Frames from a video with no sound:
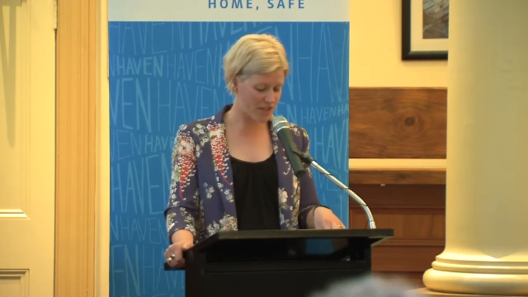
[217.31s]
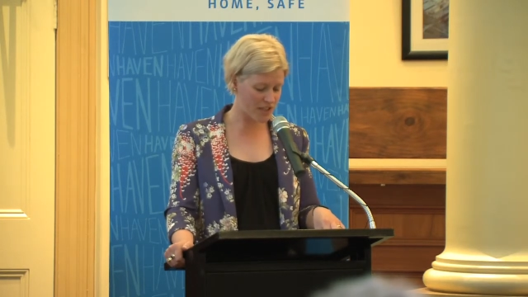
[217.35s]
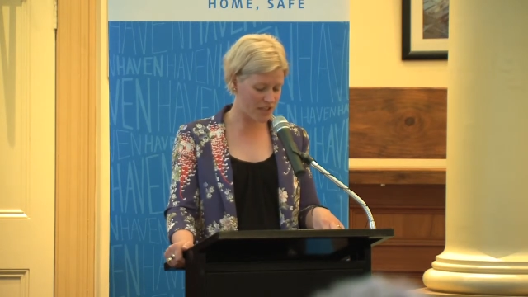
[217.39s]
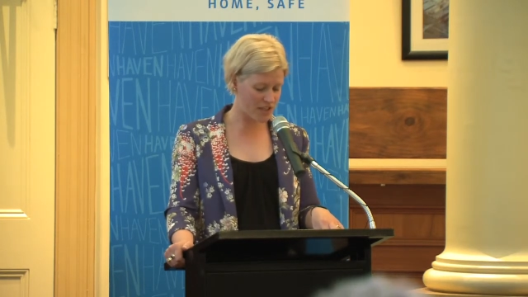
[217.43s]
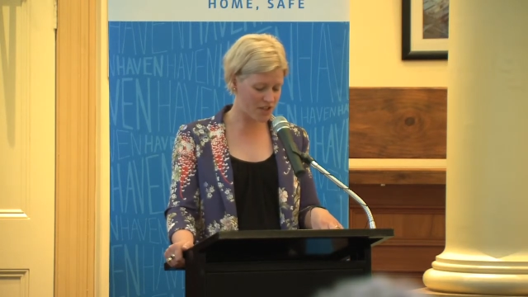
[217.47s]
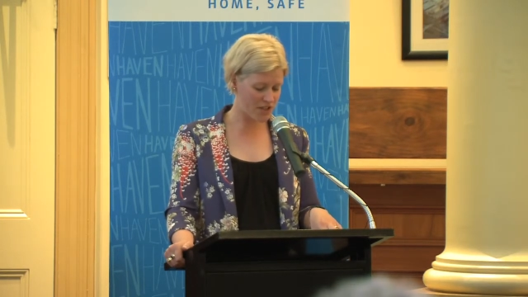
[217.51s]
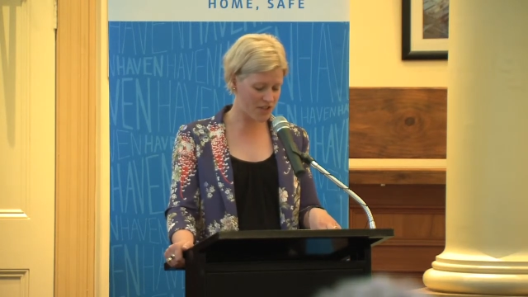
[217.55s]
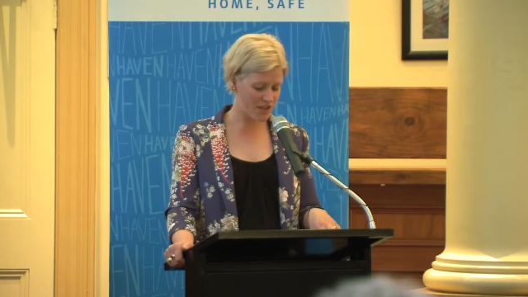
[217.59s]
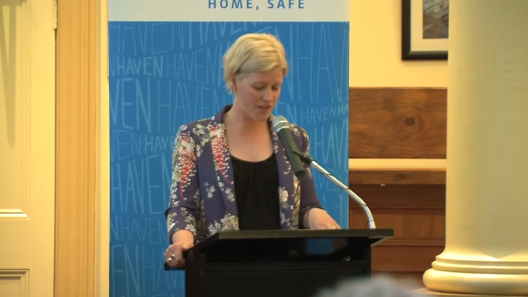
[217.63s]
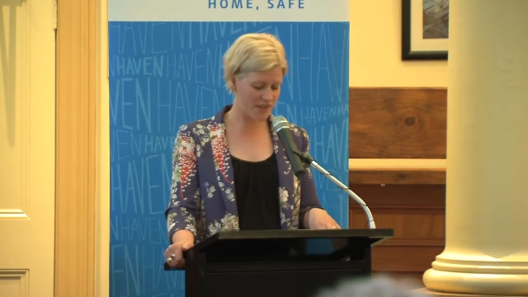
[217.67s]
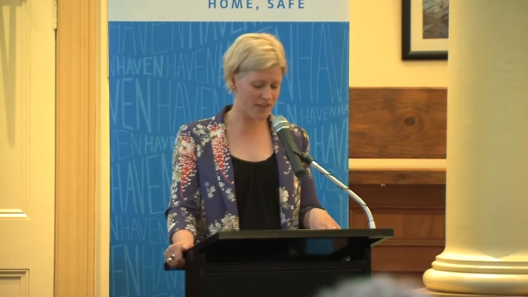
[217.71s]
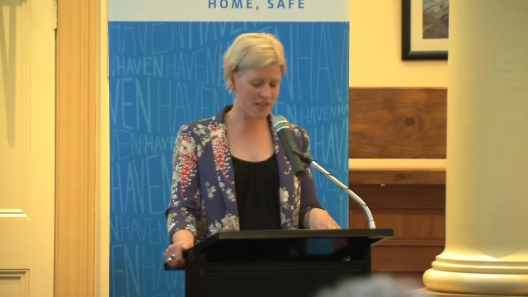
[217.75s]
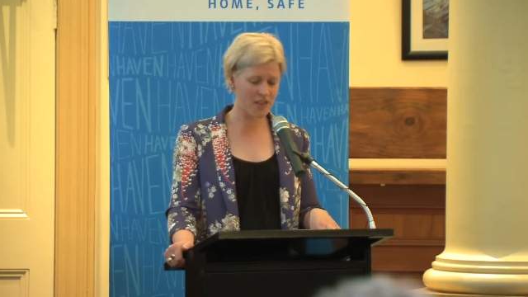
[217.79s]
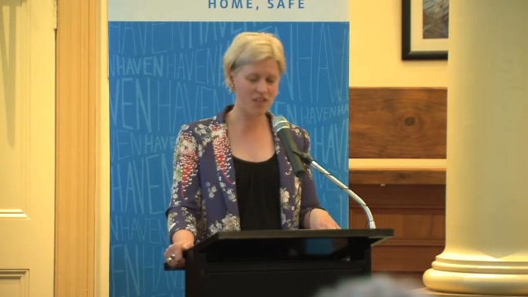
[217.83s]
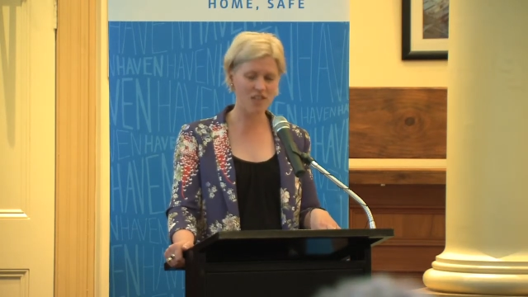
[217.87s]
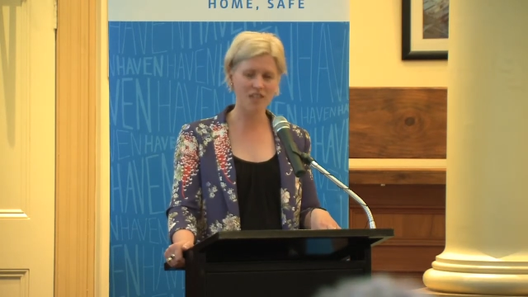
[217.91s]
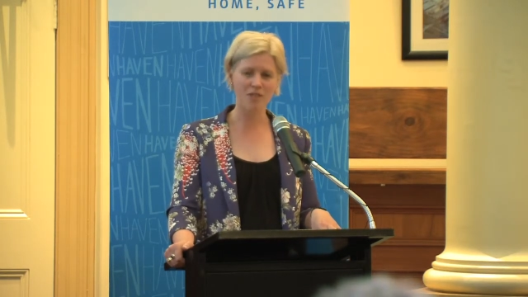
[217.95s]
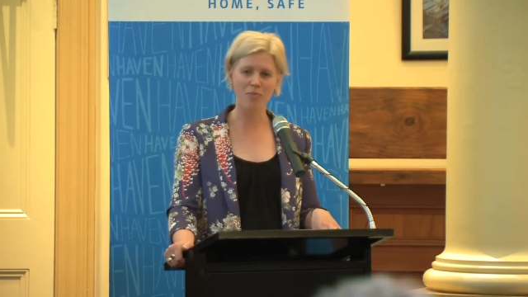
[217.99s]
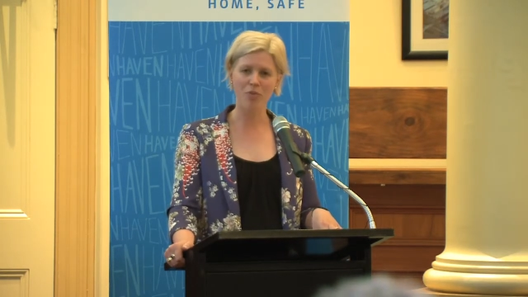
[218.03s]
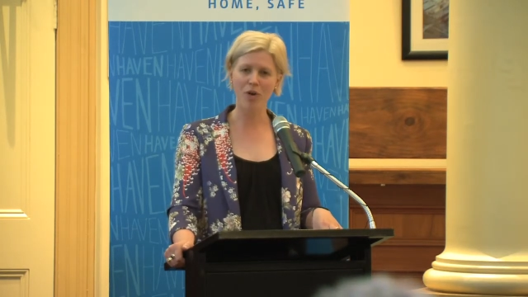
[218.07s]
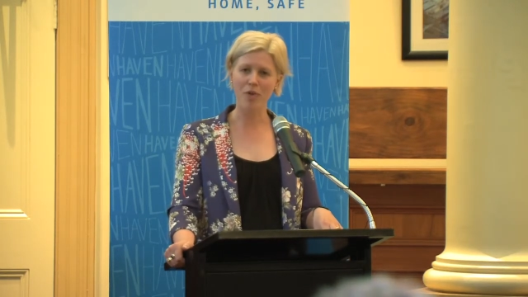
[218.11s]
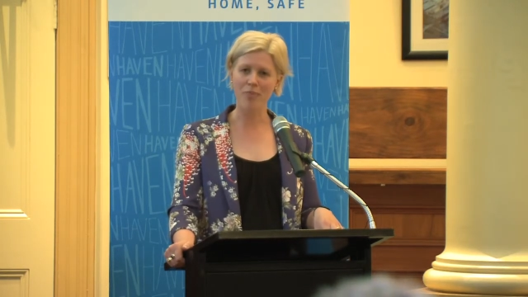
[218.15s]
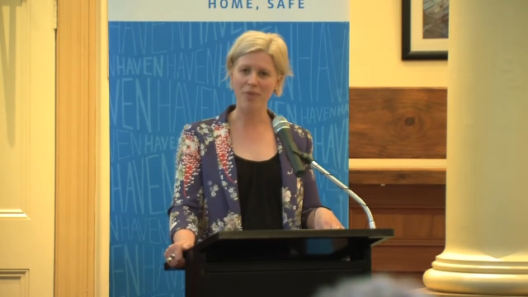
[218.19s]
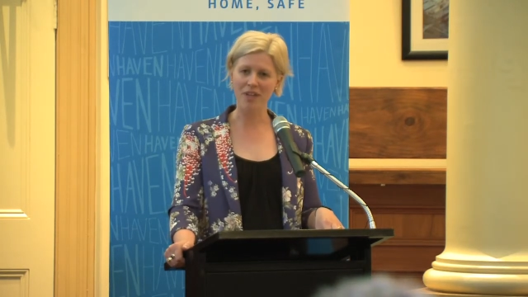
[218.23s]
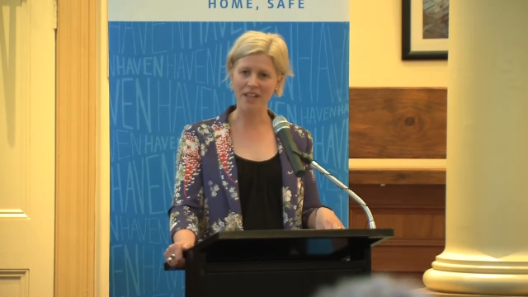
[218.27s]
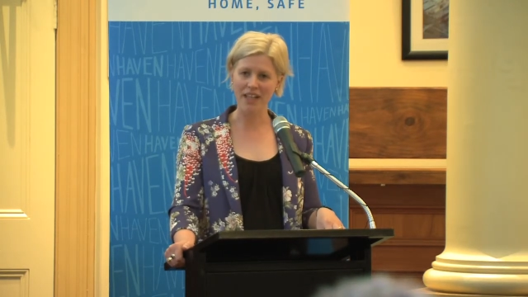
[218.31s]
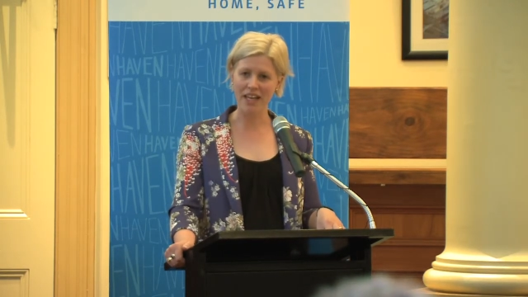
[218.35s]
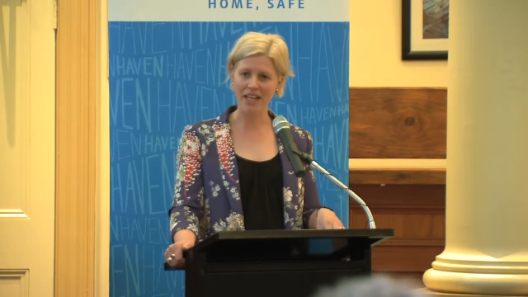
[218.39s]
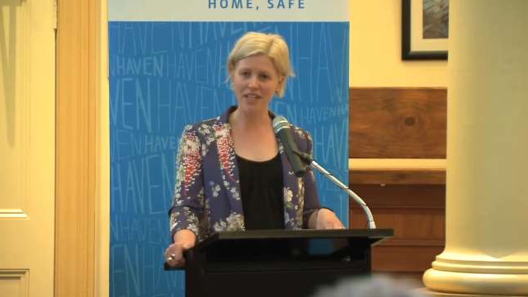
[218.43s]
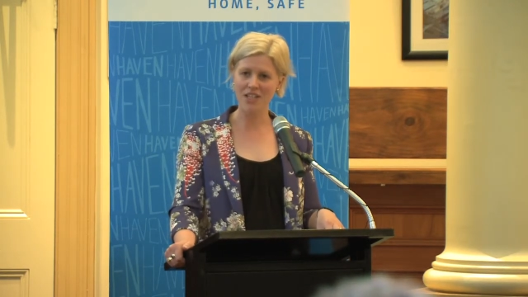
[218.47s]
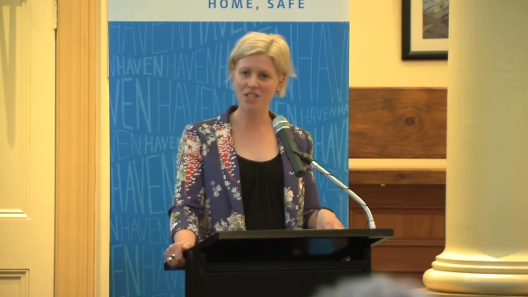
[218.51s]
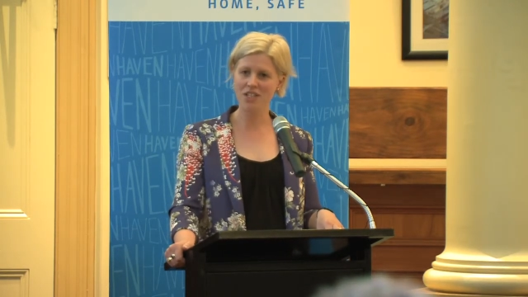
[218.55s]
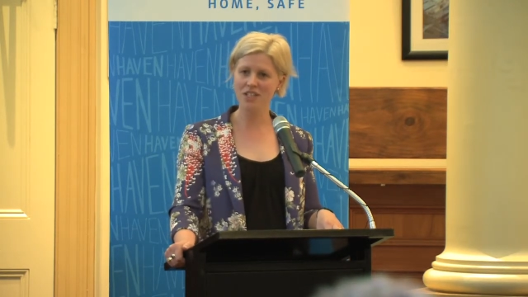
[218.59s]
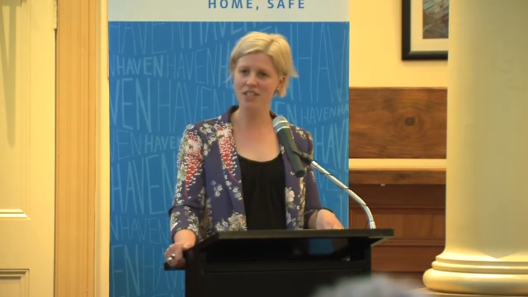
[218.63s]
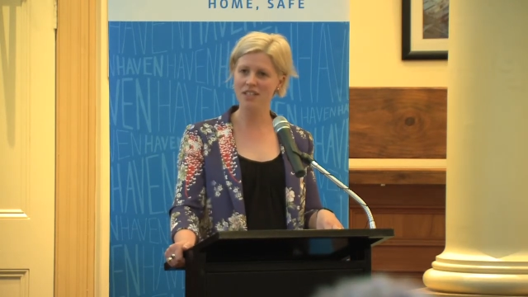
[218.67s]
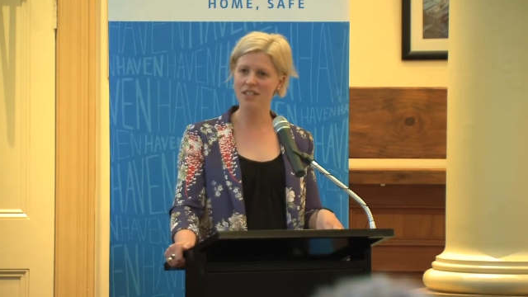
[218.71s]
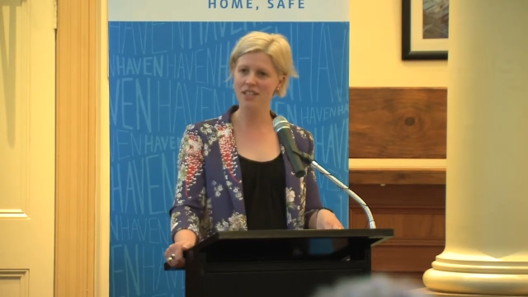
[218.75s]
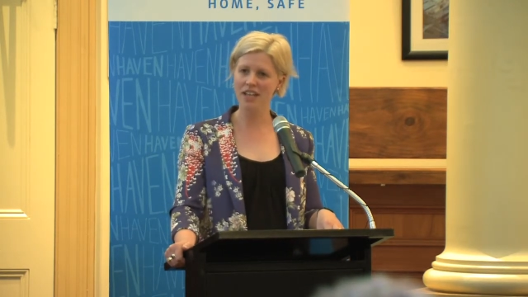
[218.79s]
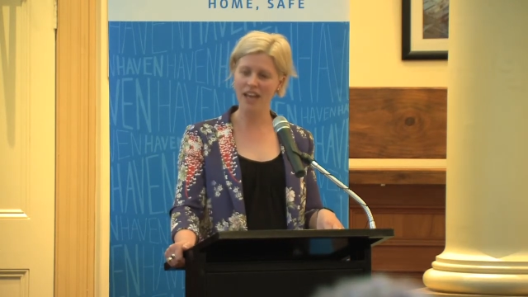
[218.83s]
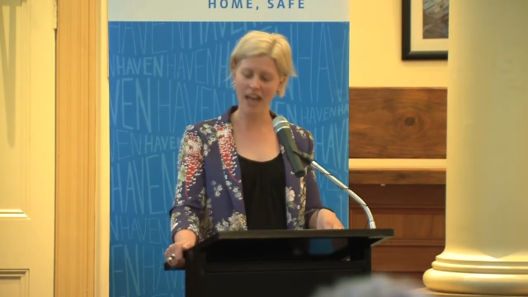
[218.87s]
issues such as population,